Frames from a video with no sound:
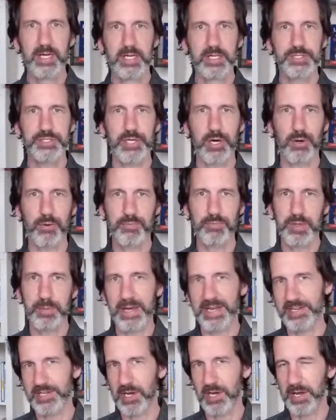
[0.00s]
So
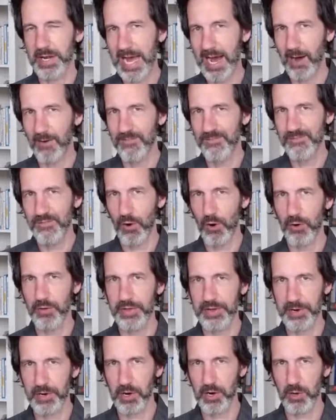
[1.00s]
depending on how far
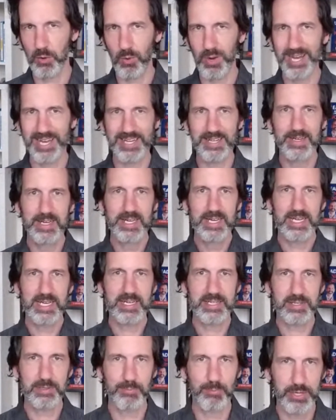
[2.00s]
they are away,
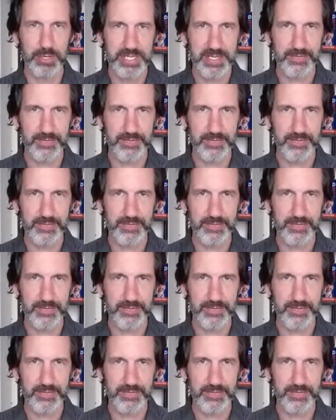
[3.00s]
the more